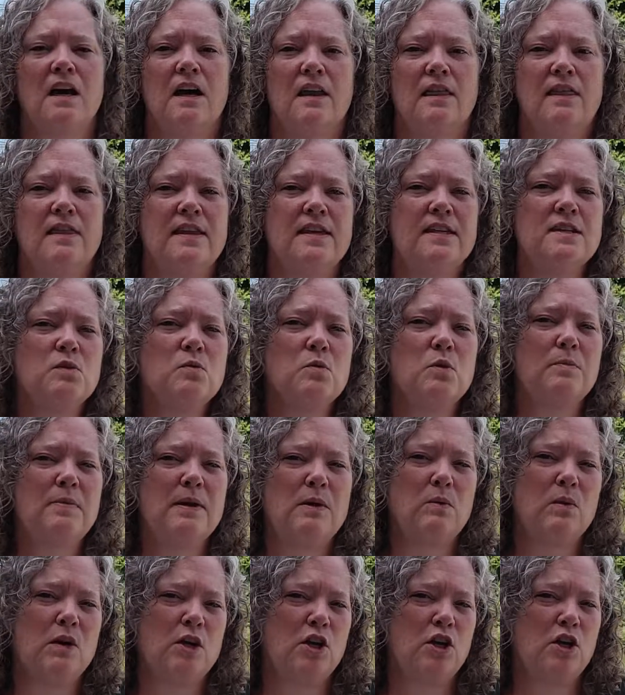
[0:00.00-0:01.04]
This will be
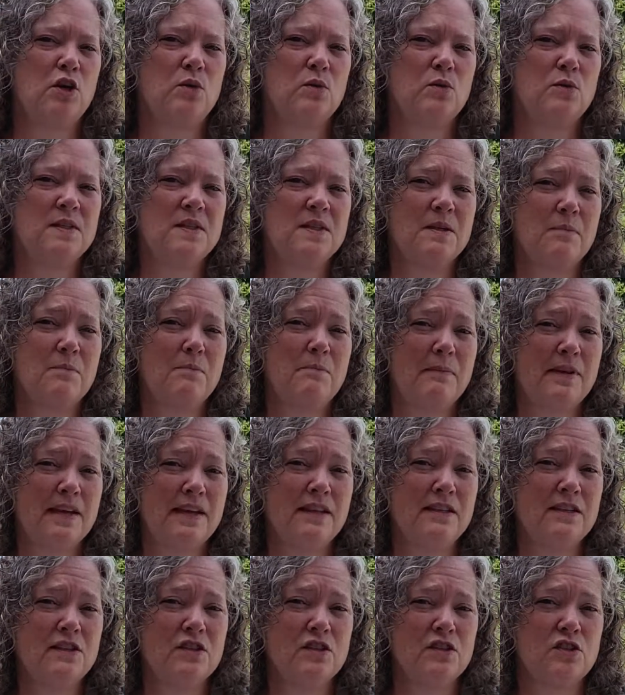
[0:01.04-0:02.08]
what you
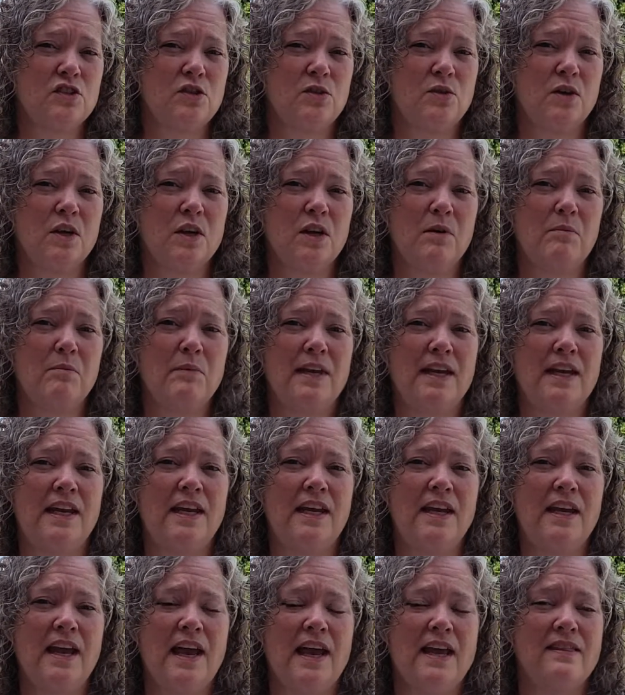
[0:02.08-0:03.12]
submit to the
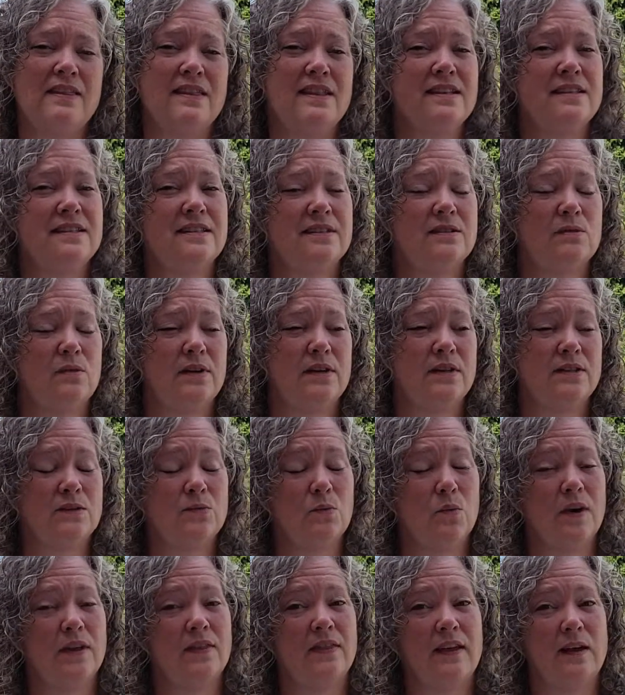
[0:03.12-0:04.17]
committee, and this is
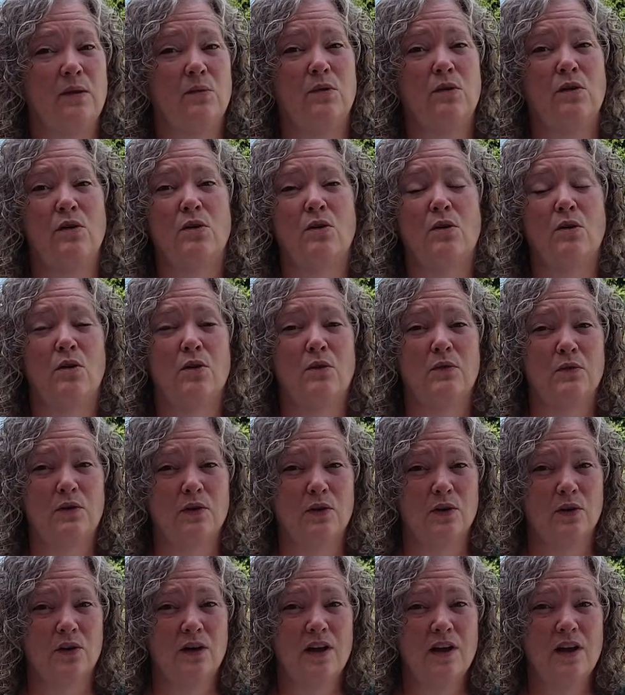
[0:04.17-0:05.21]
what they will go
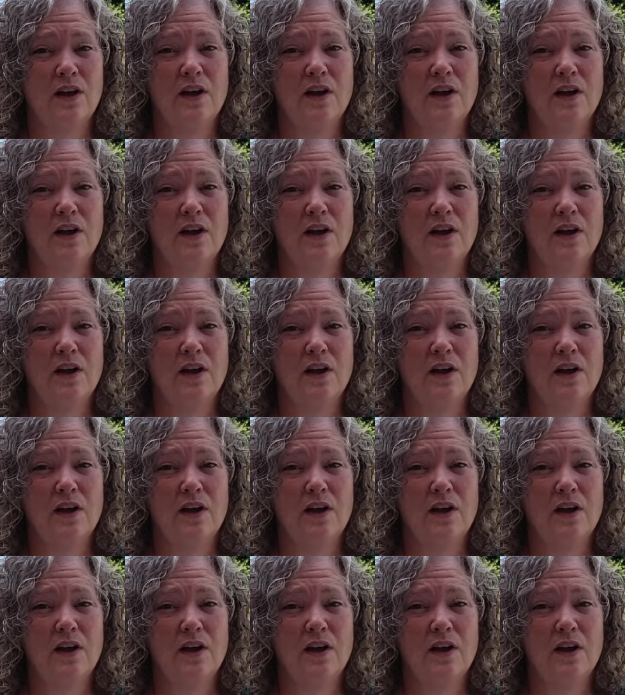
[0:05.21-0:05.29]
over